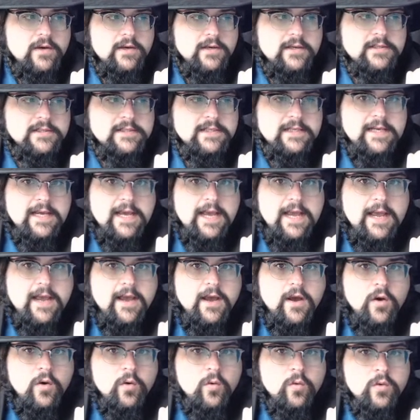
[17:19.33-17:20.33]
You see
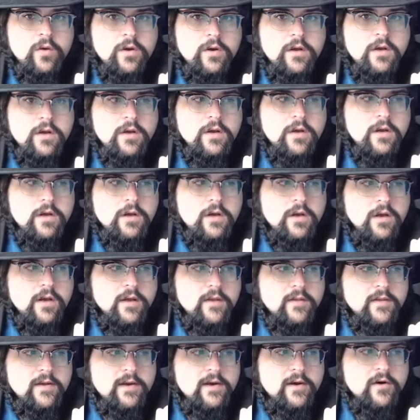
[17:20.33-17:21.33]
how
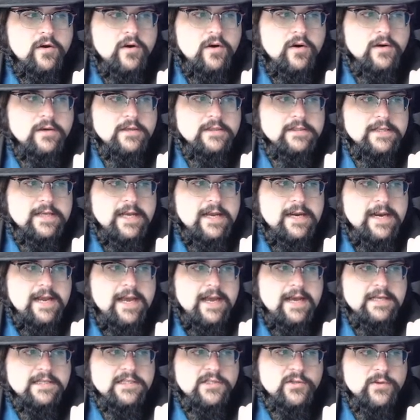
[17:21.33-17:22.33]
there's an
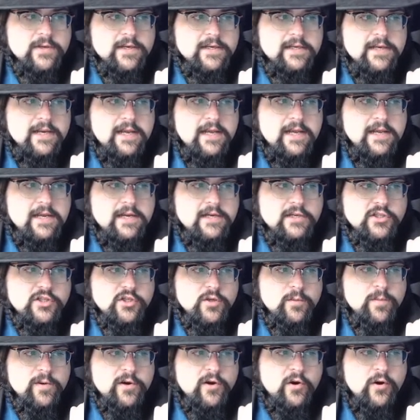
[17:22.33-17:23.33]
asterisk and
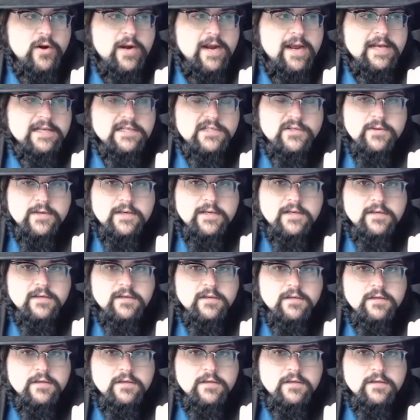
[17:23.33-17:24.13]
Jupiter asterisk?